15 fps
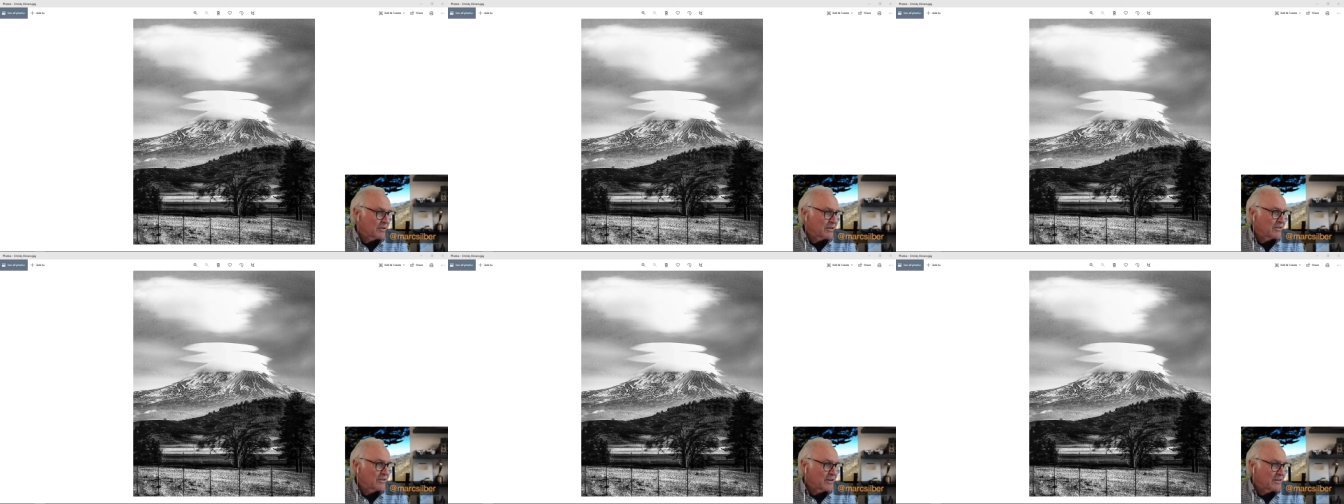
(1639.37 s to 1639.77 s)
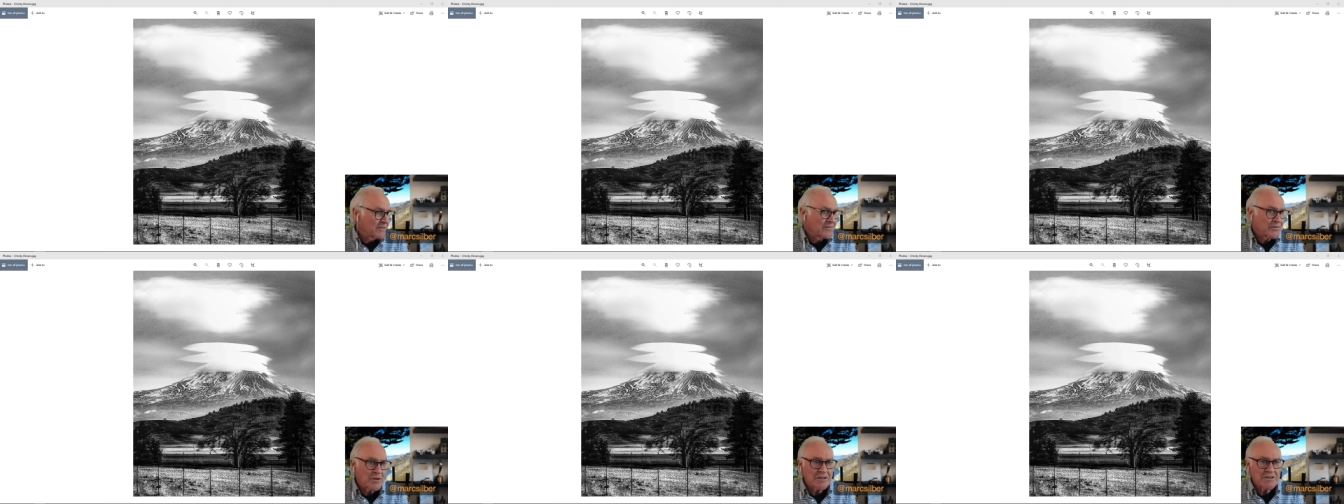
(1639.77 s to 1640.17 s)
but
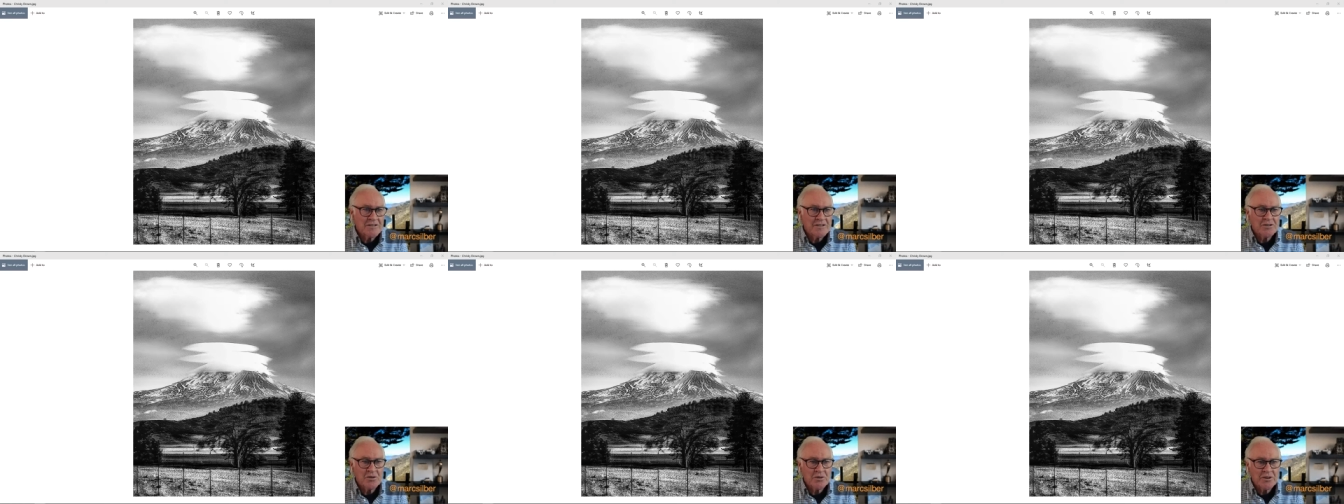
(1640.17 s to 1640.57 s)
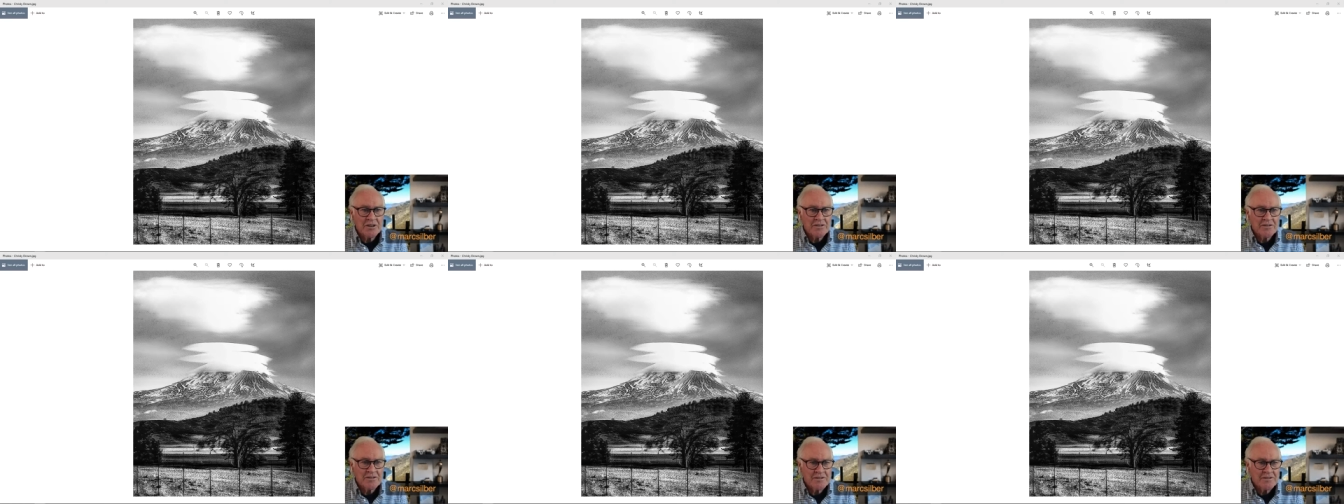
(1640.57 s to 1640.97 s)
unfortunately,
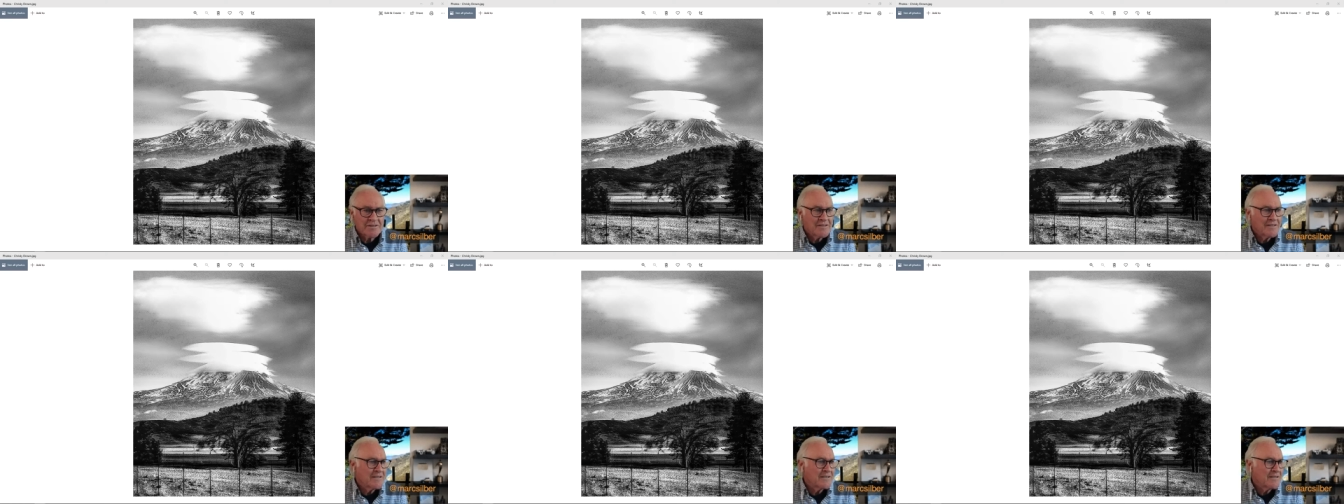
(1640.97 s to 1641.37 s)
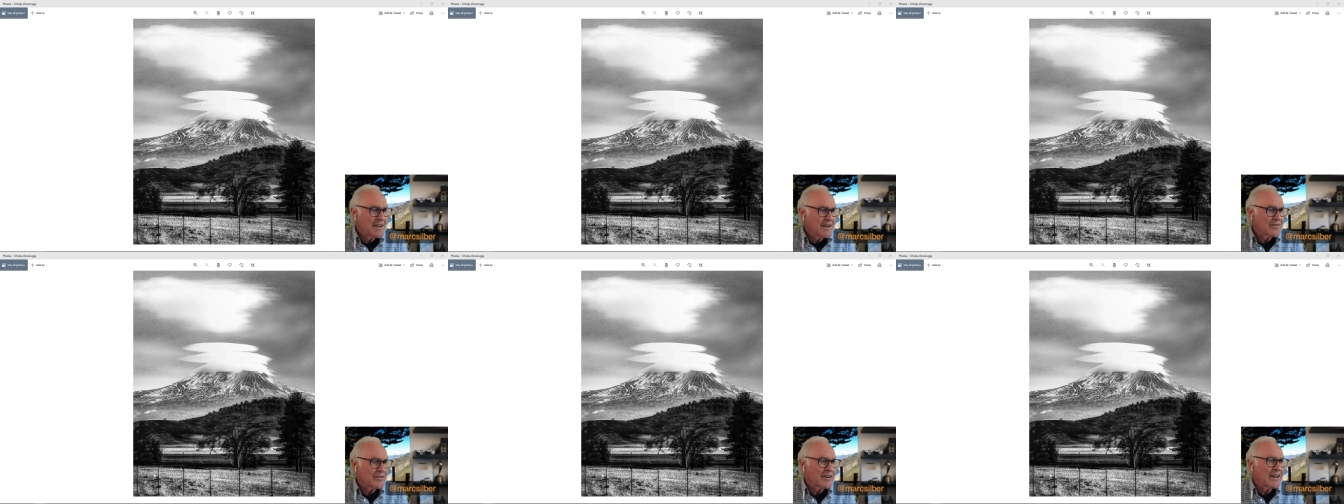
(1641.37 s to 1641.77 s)
noise
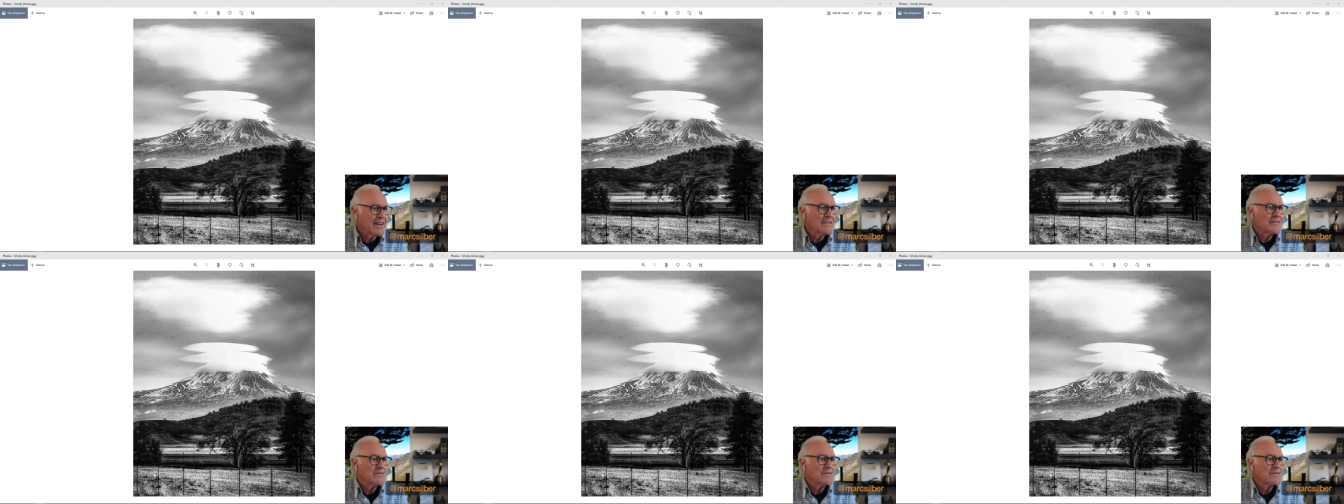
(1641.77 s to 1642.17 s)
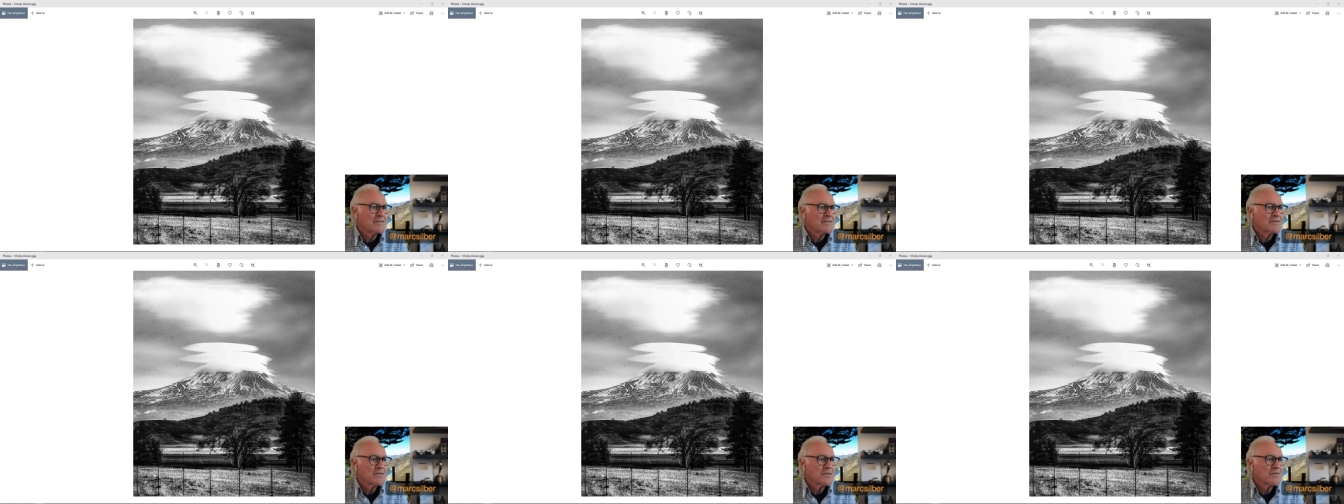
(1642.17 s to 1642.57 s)
never adds
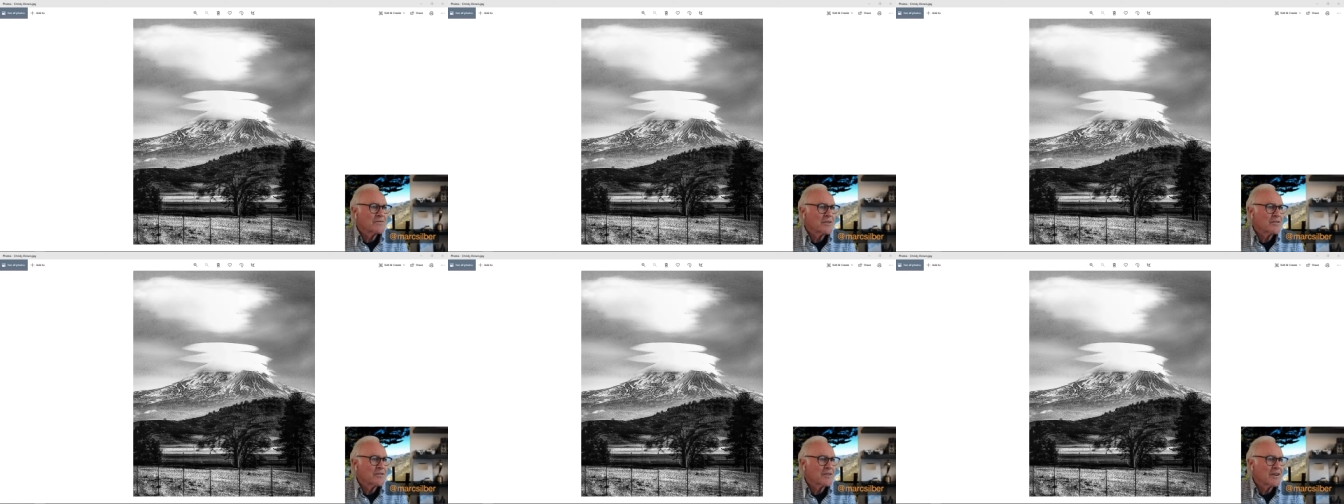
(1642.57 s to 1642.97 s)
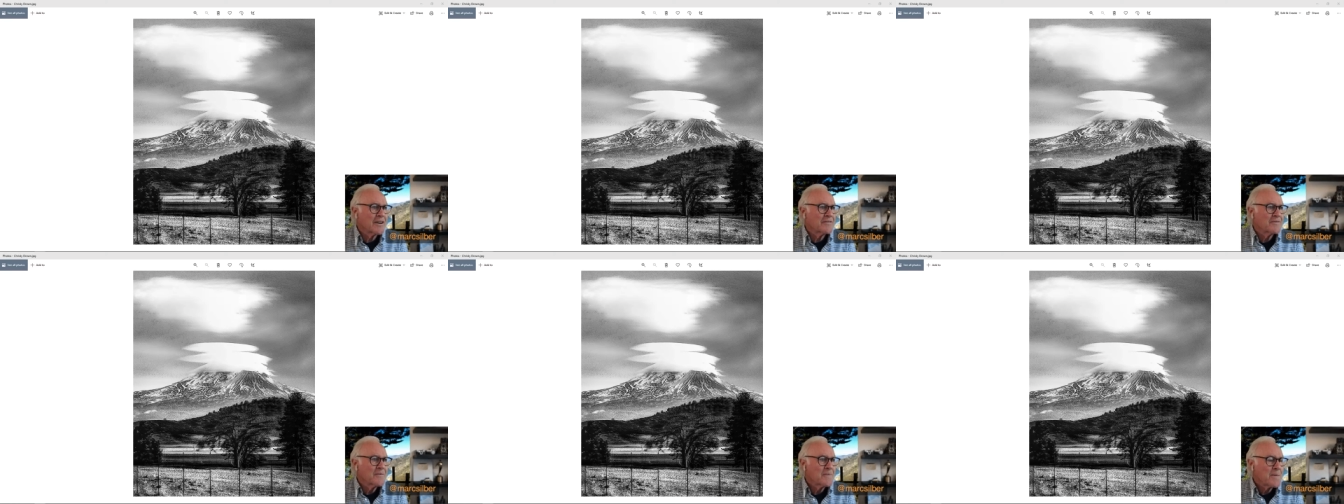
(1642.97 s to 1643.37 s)
to a
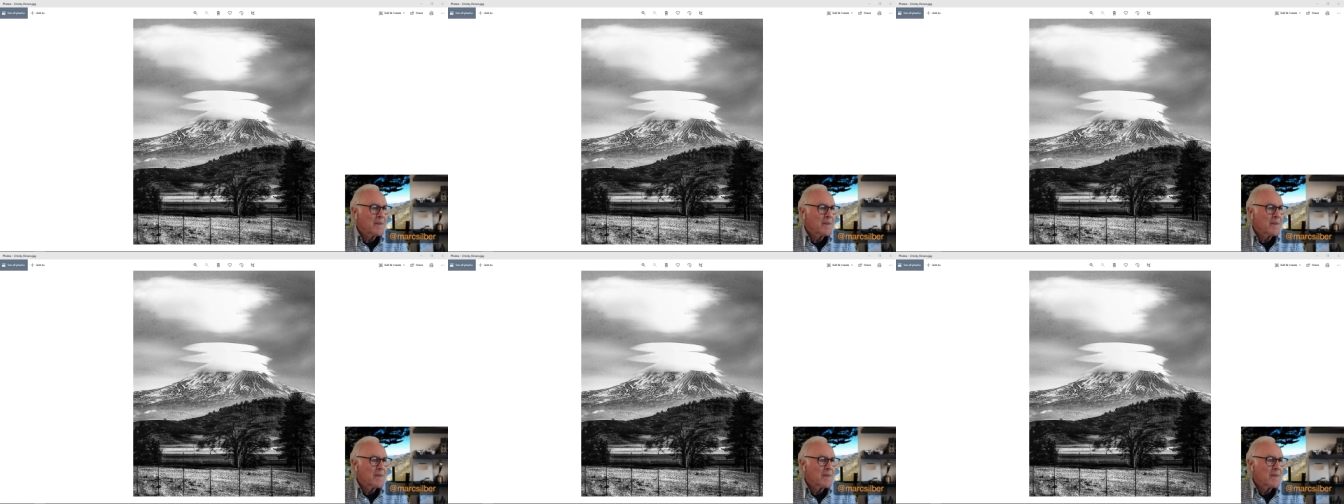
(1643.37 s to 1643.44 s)
photograph.